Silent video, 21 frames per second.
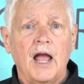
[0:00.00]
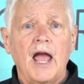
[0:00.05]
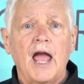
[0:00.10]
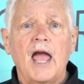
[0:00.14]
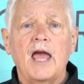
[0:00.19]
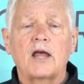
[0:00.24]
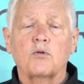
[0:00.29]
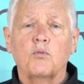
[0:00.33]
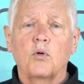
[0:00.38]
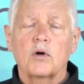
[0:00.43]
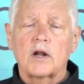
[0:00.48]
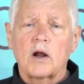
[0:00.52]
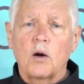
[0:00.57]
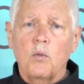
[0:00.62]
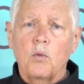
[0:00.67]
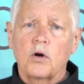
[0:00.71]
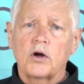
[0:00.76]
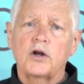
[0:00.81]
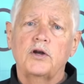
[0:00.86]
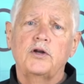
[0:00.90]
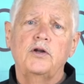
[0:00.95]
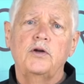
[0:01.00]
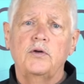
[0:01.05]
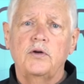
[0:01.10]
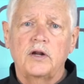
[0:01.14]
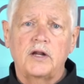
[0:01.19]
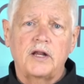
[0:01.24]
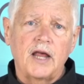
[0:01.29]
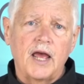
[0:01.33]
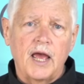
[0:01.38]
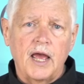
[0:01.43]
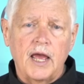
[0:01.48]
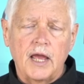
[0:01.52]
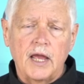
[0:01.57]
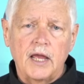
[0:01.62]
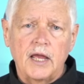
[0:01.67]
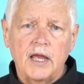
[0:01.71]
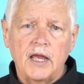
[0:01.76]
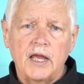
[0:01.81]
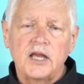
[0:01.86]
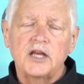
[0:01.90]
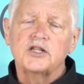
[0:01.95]
And what I want to do
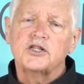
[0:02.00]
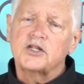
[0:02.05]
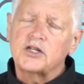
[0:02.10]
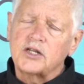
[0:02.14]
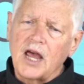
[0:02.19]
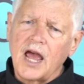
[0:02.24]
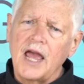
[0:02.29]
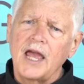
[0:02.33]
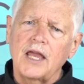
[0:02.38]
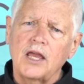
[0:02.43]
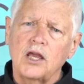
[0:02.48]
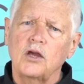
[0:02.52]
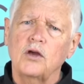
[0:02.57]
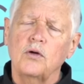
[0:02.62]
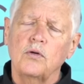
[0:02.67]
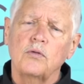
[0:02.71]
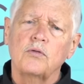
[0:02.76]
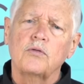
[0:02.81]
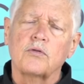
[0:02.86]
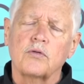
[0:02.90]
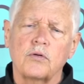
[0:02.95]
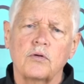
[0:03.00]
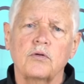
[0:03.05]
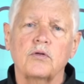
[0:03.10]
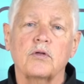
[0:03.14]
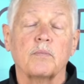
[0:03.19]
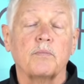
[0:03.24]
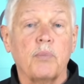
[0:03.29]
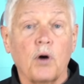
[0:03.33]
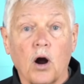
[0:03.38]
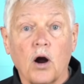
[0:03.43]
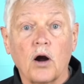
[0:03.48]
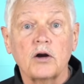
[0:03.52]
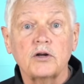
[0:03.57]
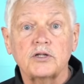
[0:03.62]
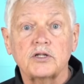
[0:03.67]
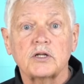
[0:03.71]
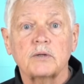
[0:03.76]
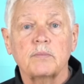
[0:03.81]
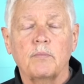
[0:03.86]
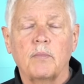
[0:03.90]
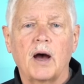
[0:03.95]
today is take you through the
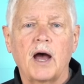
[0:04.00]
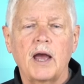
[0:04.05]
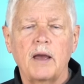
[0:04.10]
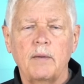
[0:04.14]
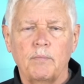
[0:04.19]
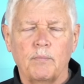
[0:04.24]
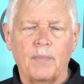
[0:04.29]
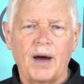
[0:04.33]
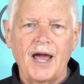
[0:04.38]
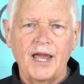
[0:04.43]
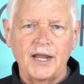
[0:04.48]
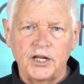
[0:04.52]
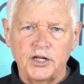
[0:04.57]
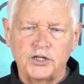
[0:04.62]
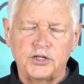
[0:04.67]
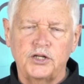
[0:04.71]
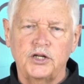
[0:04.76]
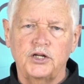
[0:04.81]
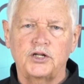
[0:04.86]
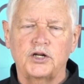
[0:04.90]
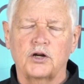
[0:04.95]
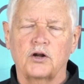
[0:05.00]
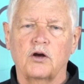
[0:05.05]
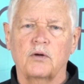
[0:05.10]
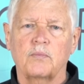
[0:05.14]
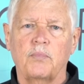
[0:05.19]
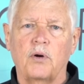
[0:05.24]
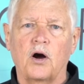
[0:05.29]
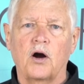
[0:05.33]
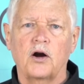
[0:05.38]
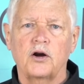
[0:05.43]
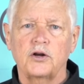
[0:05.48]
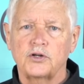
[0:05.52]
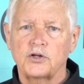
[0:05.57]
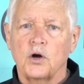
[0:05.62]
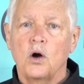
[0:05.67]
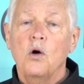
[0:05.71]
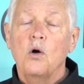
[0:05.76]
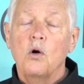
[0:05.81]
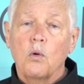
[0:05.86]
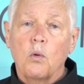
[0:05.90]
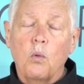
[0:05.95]
parts, my decision on parts,
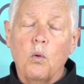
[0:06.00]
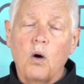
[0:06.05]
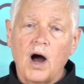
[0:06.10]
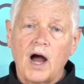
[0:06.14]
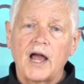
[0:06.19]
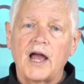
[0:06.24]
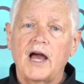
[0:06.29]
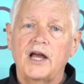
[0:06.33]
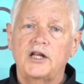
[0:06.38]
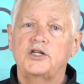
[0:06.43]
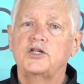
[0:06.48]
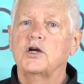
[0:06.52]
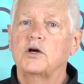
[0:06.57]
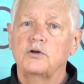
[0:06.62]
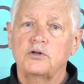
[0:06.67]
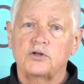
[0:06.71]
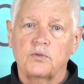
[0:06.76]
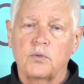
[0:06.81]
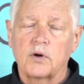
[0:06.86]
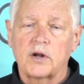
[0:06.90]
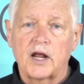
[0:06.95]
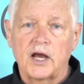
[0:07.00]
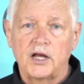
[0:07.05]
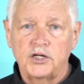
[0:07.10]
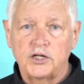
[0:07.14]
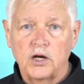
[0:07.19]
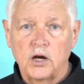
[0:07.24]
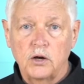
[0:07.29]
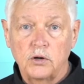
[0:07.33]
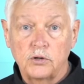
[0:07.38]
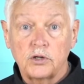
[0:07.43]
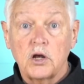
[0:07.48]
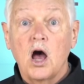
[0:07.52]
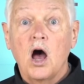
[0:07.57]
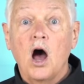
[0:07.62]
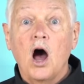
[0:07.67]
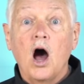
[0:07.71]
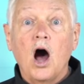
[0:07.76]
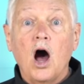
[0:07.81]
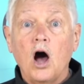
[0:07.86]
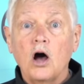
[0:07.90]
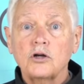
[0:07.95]
why I chose what I chose.
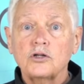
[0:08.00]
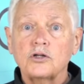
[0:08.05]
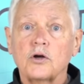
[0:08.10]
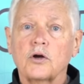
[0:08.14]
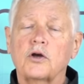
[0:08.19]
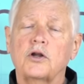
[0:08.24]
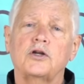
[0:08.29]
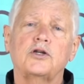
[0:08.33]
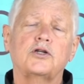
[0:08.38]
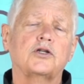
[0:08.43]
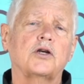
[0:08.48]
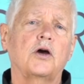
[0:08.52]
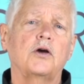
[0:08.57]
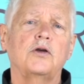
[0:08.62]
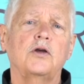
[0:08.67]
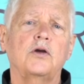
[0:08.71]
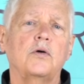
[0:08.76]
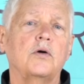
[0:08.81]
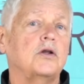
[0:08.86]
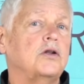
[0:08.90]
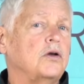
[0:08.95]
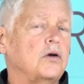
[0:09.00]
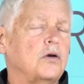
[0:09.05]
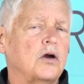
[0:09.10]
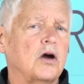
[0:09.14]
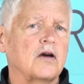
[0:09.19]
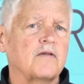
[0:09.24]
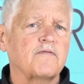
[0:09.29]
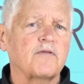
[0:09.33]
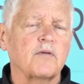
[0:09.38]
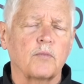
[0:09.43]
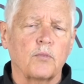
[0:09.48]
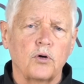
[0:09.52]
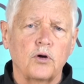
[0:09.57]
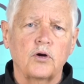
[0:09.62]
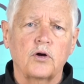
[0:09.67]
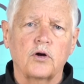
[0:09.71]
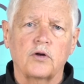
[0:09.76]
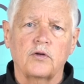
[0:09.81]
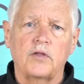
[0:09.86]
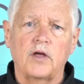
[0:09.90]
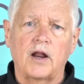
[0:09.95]
Also going to show you a new gun from
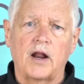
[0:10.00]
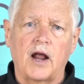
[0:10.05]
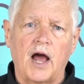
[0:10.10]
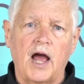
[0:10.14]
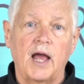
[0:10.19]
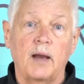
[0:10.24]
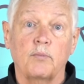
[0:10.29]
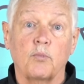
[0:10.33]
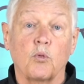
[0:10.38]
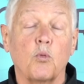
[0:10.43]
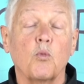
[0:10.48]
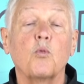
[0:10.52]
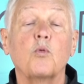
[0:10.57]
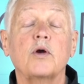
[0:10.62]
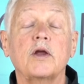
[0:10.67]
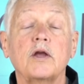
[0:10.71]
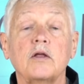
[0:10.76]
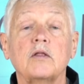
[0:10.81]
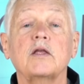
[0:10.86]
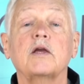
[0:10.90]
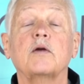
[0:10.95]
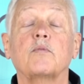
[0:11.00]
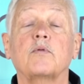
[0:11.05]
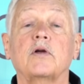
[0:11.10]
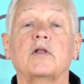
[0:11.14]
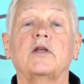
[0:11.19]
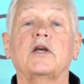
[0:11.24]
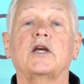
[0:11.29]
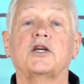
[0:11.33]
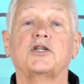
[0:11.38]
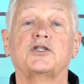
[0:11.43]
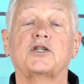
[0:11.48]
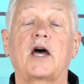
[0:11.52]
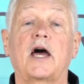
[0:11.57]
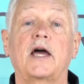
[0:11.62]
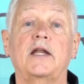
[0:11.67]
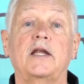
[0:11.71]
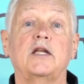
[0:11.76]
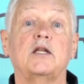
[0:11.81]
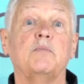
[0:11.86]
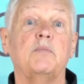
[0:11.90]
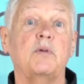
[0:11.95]
Ruger that I am really
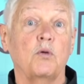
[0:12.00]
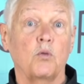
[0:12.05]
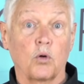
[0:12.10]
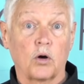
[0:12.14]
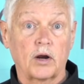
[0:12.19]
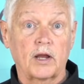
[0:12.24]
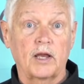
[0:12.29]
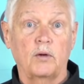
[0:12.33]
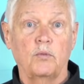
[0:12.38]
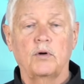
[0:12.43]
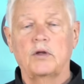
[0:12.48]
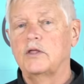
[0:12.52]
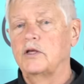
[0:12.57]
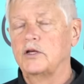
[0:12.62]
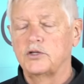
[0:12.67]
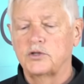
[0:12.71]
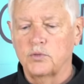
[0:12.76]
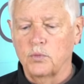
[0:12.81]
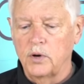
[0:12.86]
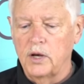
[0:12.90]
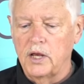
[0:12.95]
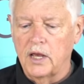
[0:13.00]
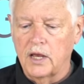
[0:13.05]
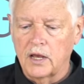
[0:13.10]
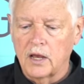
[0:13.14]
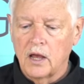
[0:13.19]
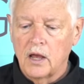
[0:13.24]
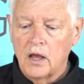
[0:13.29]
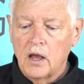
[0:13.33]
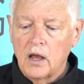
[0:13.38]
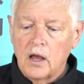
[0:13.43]
excited to be working with this week.